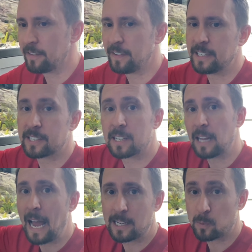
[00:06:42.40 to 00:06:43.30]
of in its
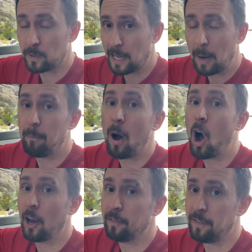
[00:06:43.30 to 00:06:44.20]
class with like a
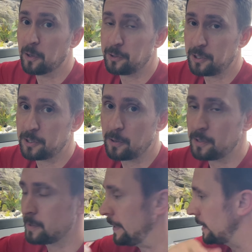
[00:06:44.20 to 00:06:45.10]
pond filter, so to
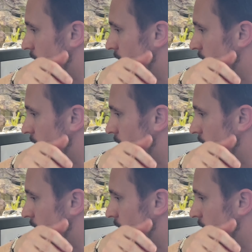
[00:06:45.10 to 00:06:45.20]
speak.